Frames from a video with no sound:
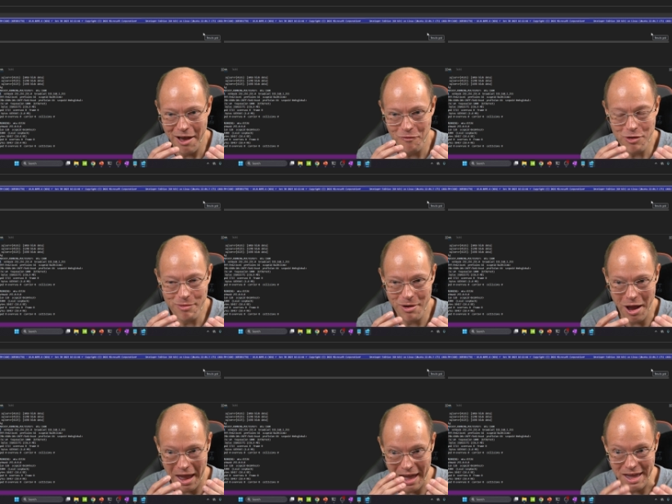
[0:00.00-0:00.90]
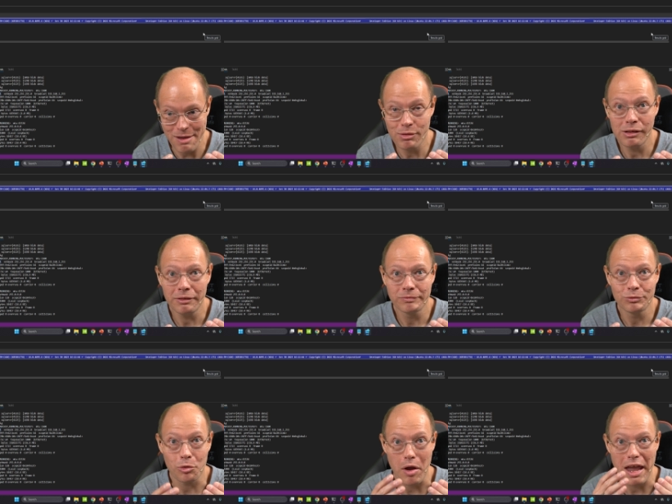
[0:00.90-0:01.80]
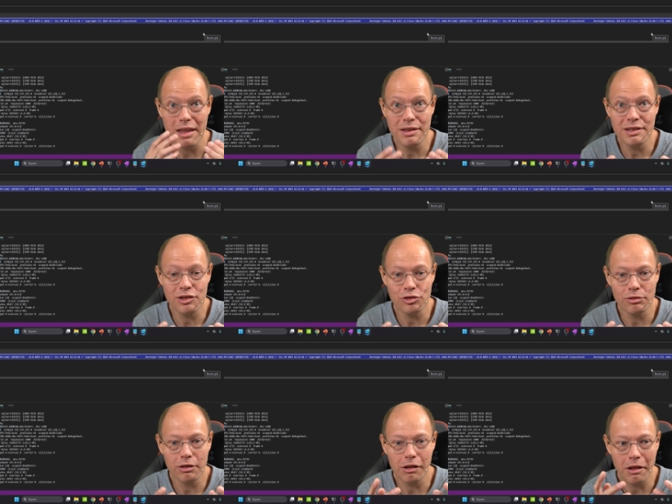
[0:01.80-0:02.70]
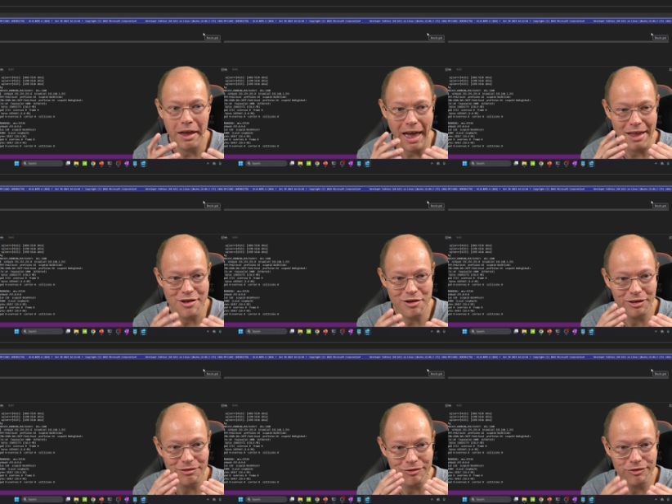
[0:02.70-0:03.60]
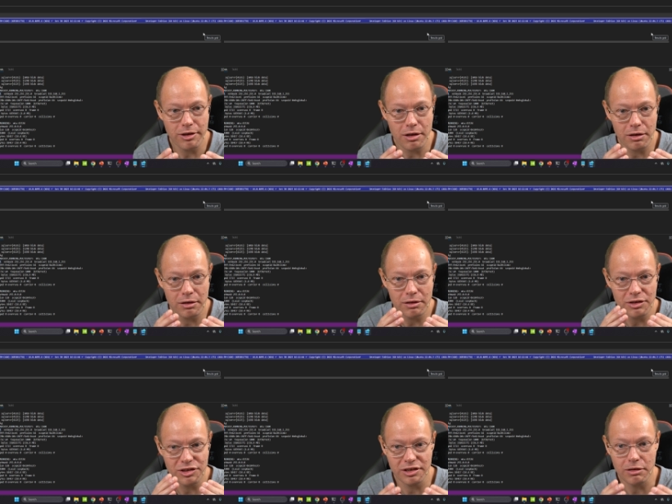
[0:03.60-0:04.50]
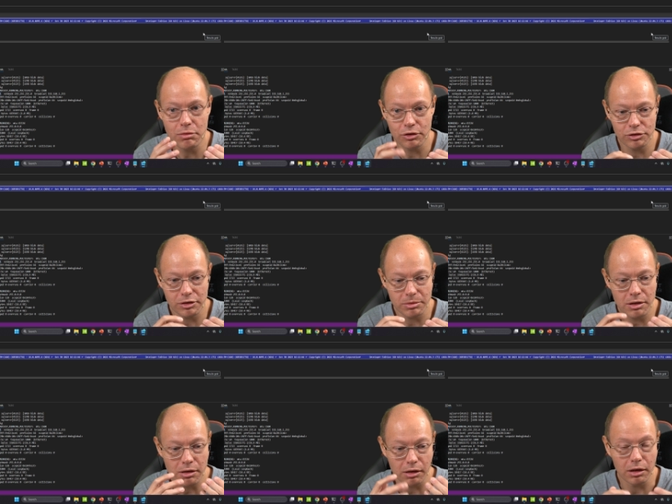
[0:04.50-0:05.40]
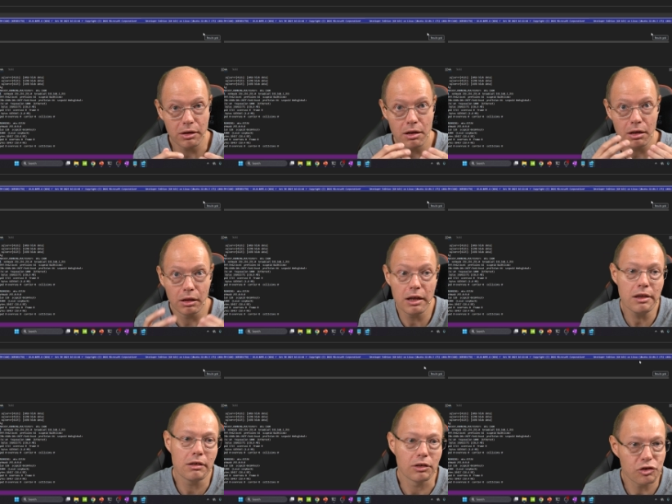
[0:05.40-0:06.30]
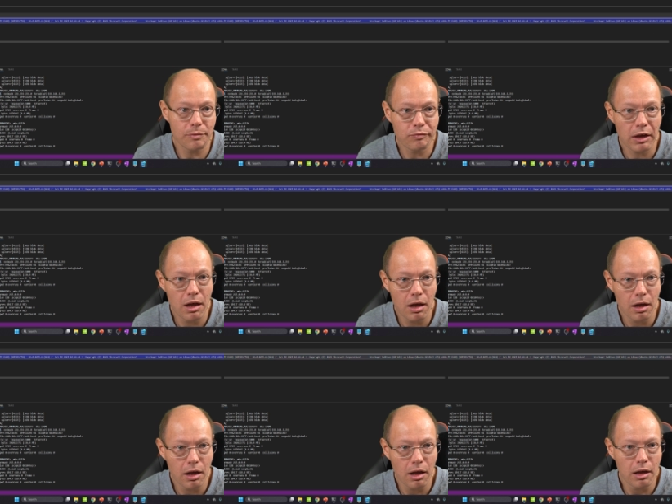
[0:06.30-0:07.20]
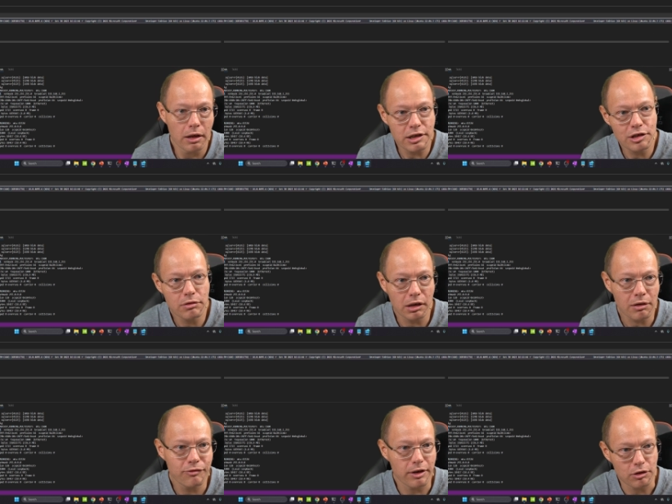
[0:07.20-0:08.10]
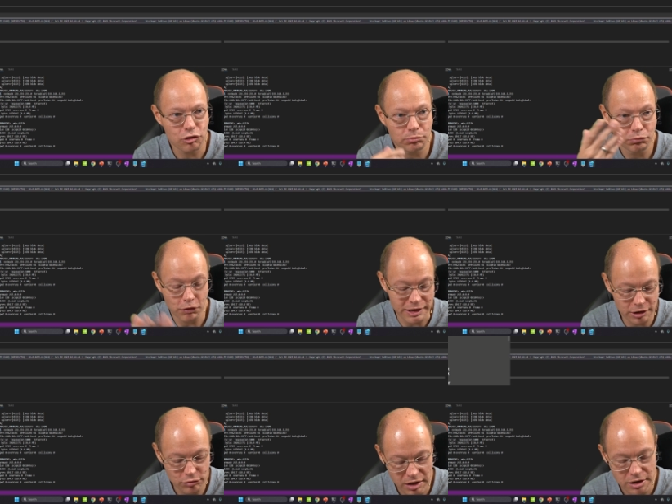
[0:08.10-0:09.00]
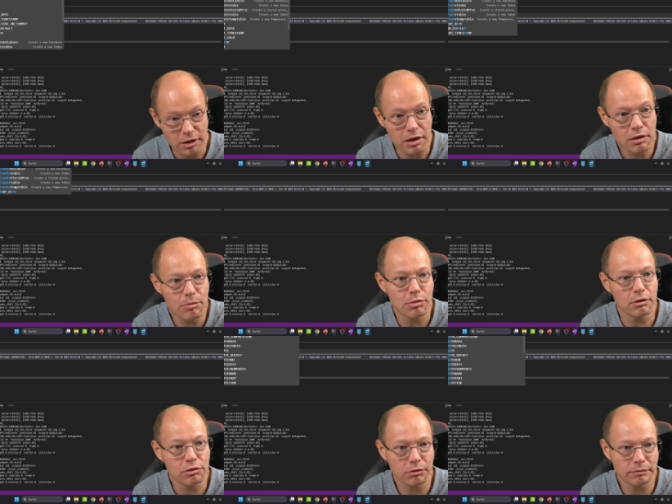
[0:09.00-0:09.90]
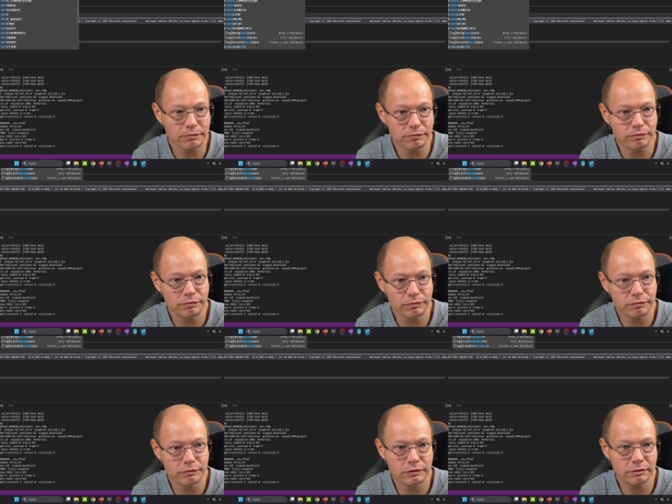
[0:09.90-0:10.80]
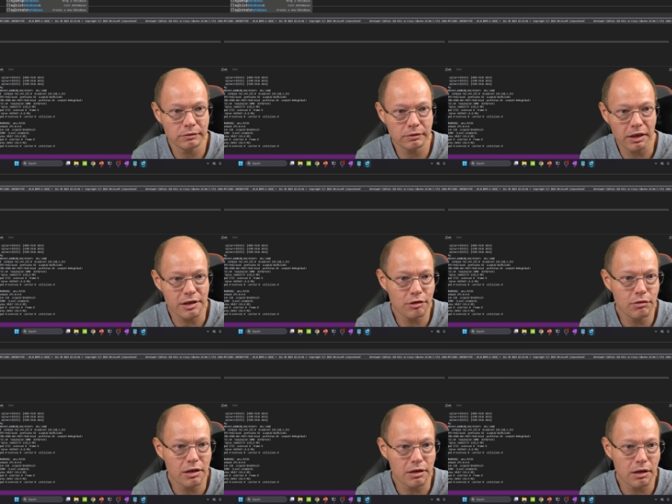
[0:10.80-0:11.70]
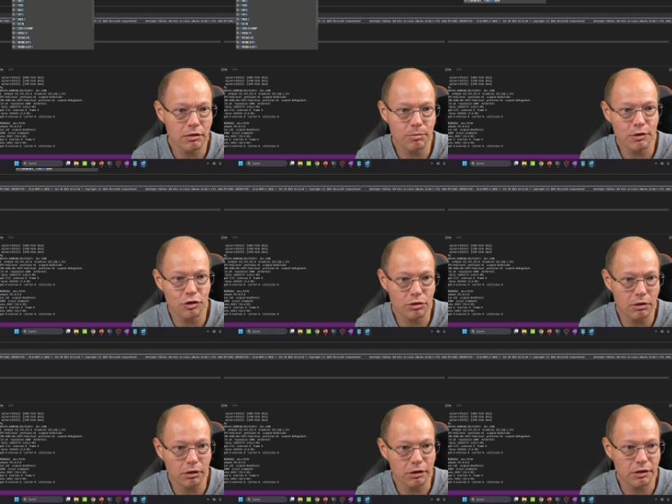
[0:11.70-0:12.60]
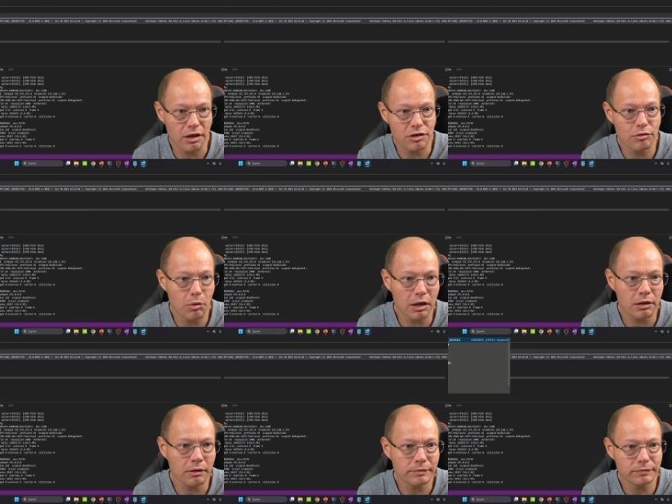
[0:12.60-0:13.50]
we were able to install and configure SQL Server on Linux. Let's do other things. Let's create a database. Let's create a database called test1.